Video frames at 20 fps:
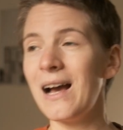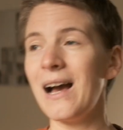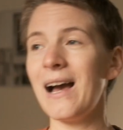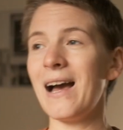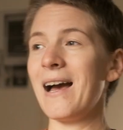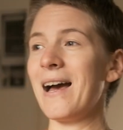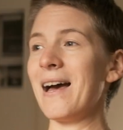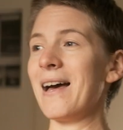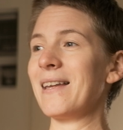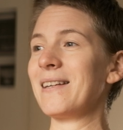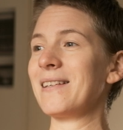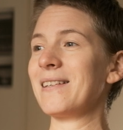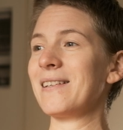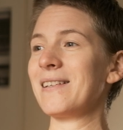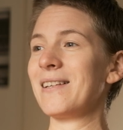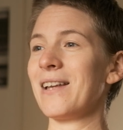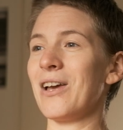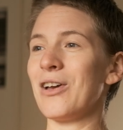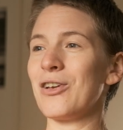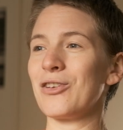
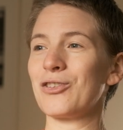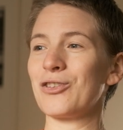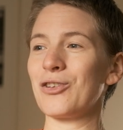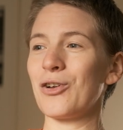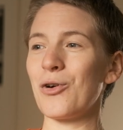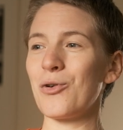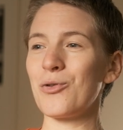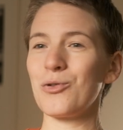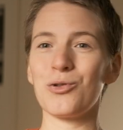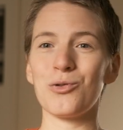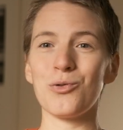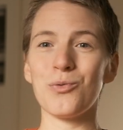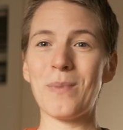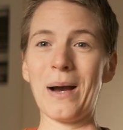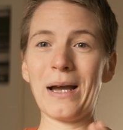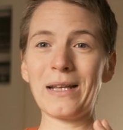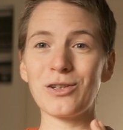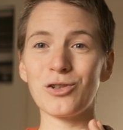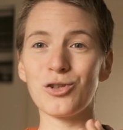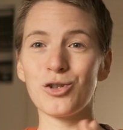And so you
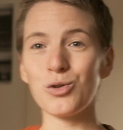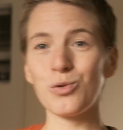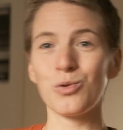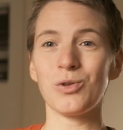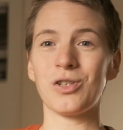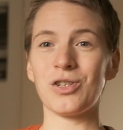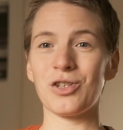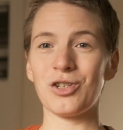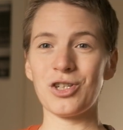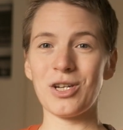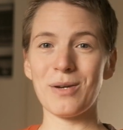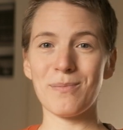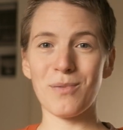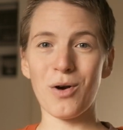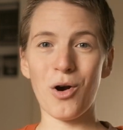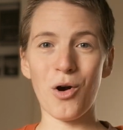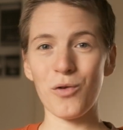might choose the gym